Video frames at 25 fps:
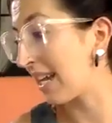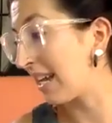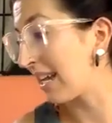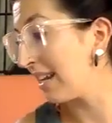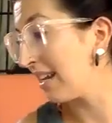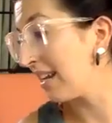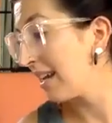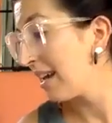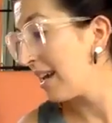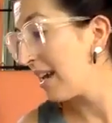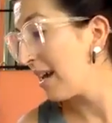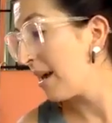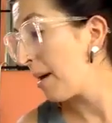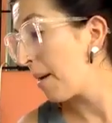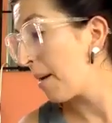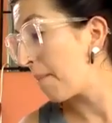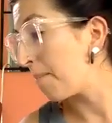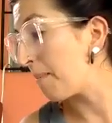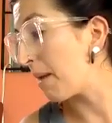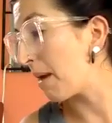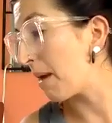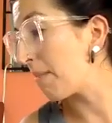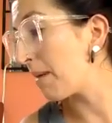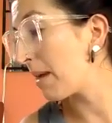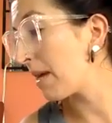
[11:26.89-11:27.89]
in.
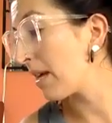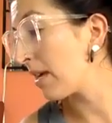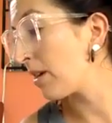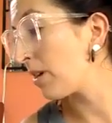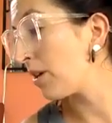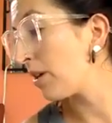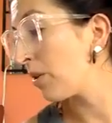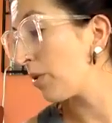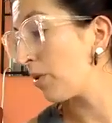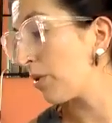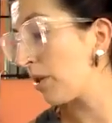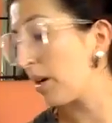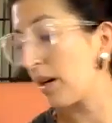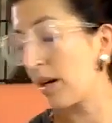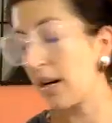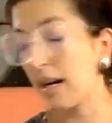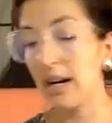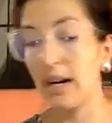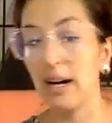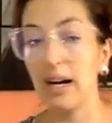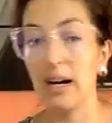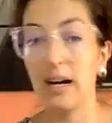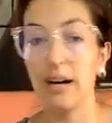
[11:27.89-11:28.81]
Maybe you,